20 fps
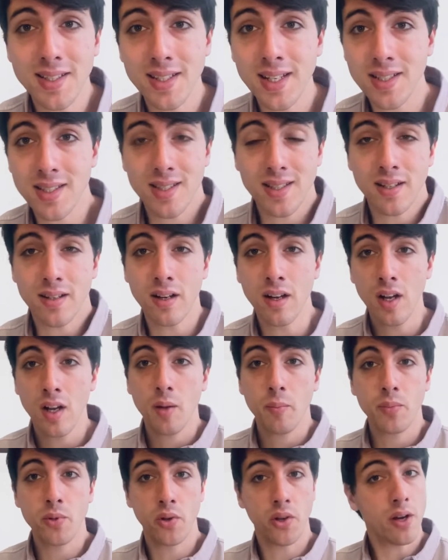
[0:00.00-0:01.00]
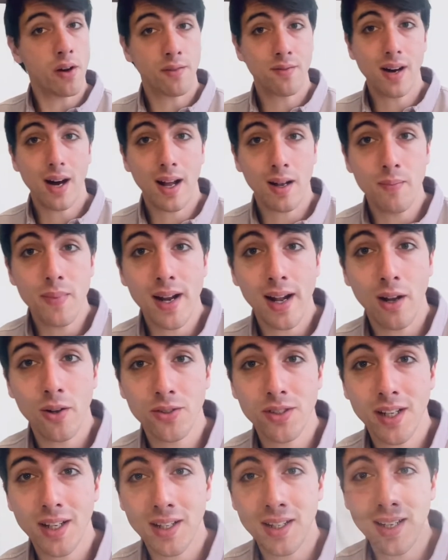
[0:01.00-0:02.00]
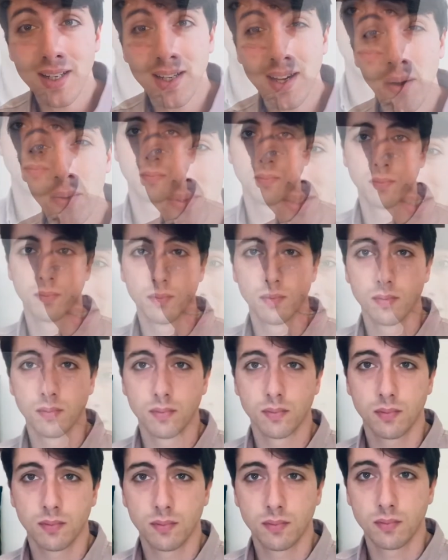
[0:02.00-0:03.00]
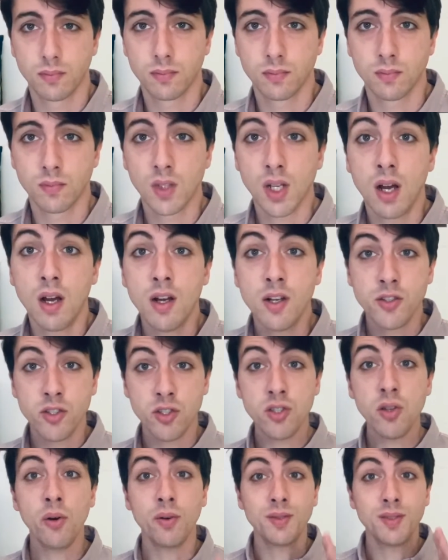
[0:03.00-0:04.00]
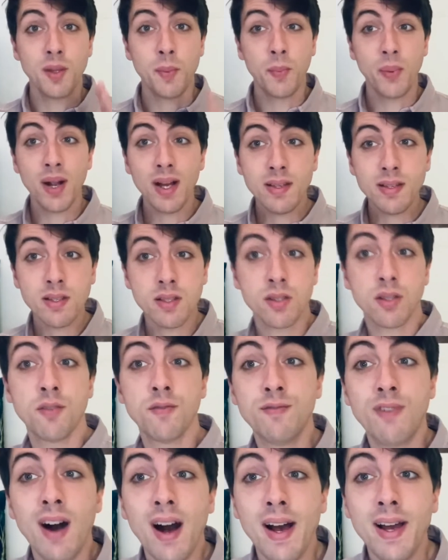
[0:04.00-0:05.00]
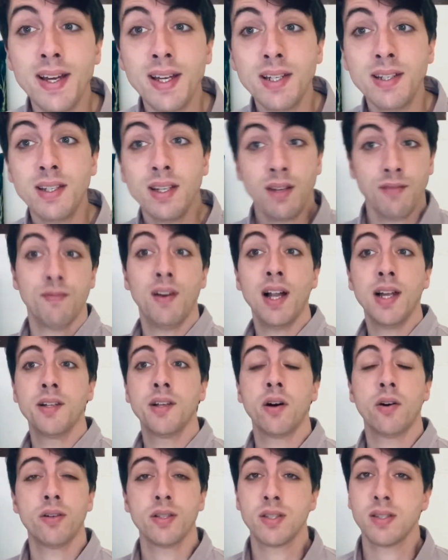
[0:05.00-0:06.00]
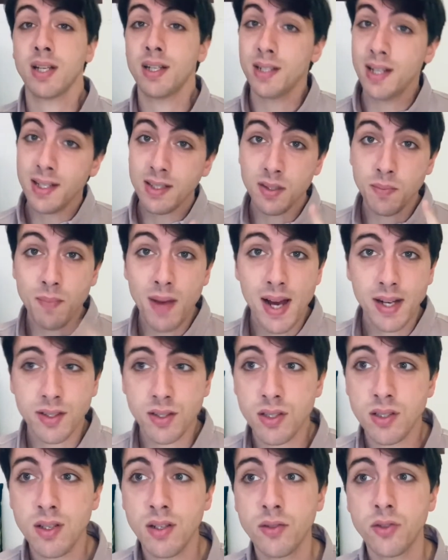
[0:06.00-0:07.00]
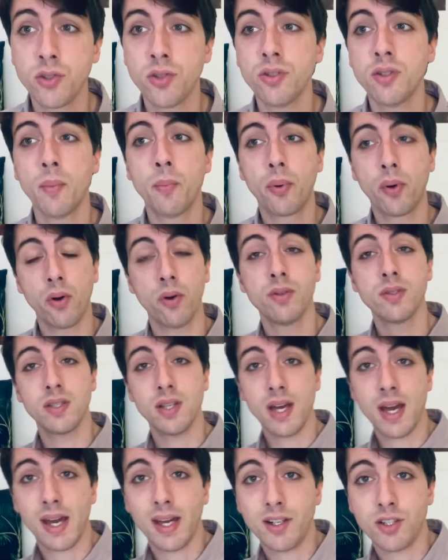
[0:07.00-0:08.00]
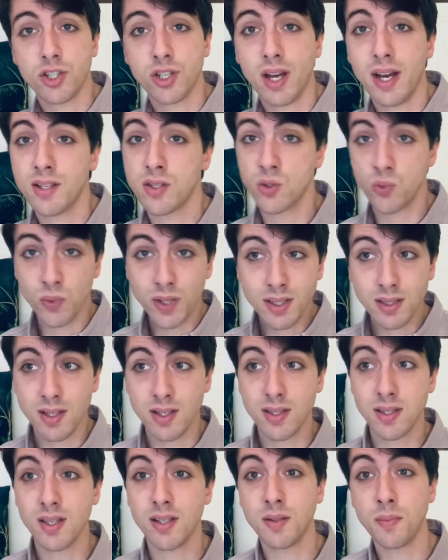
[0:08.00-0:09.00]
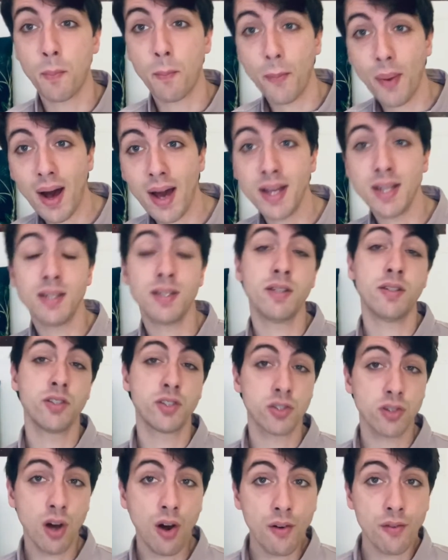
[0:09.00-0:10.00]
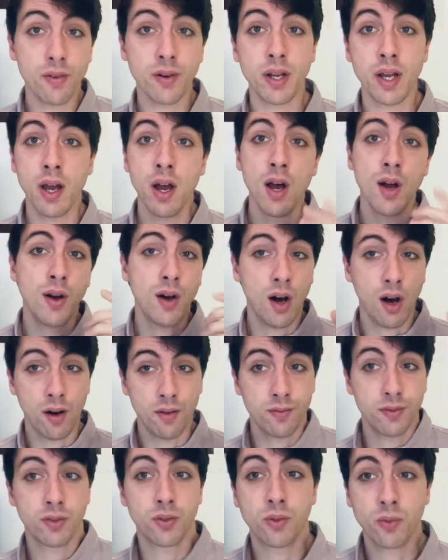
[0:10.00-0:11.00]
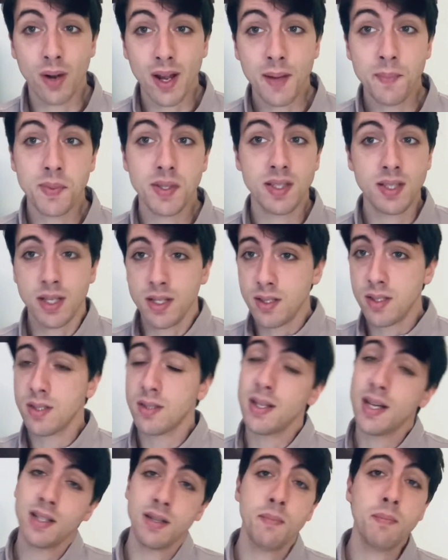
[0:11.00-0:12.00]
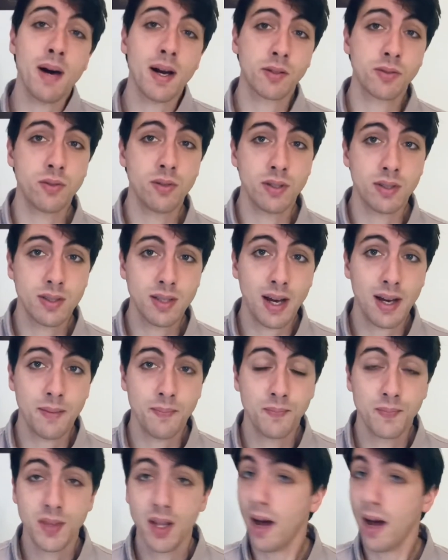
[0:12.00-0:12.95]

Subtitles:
That's the beauty of alberello technique, I would say. So, the presence of vine in Valle D'aosta dates back to the Bronze Age, as witnessed by the discovery of grape seeds dating back to the time.